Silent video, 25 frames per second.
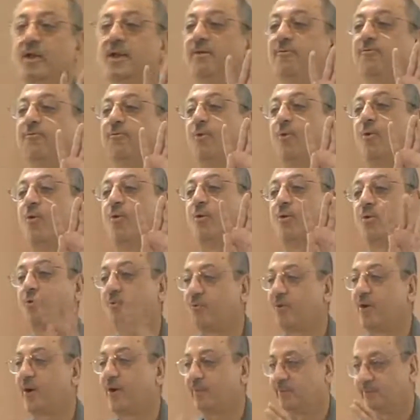4
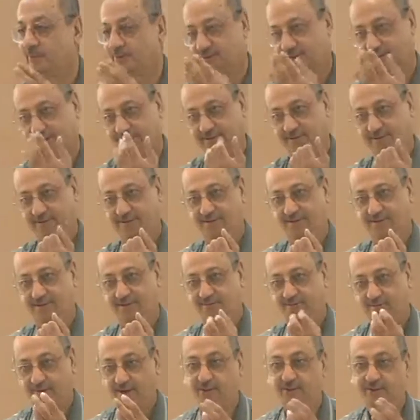verbs.
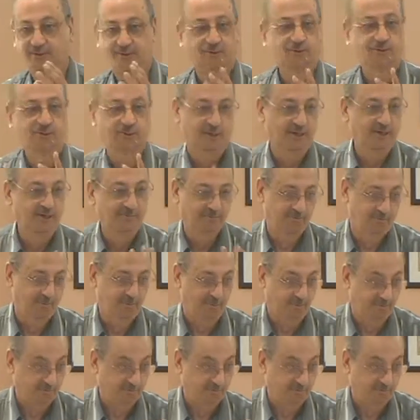1, 2, 3, 4.